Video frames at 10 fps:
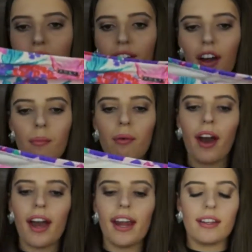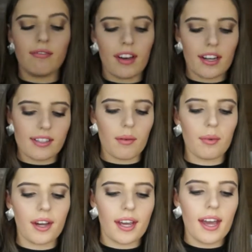very bright and very
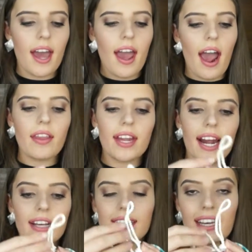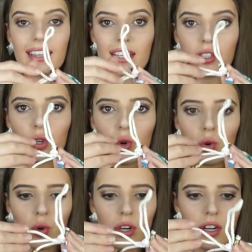summery. And then it has like this
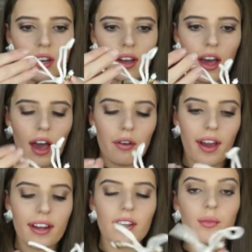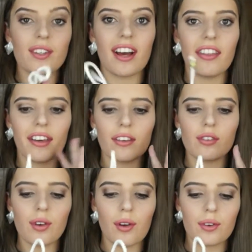cord around it, which I think is
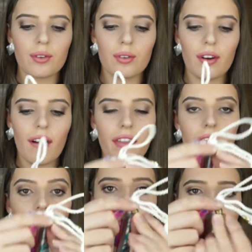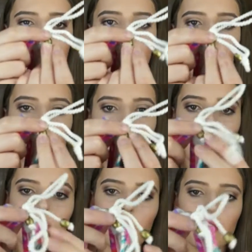so cool. And they've got like little
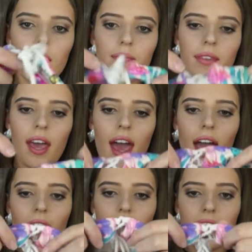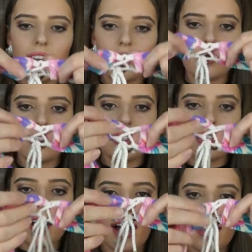beads on them. And then it
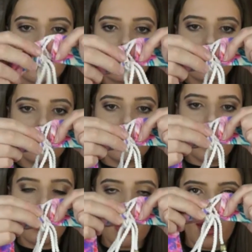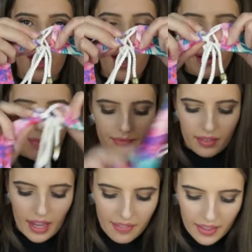just ties together at the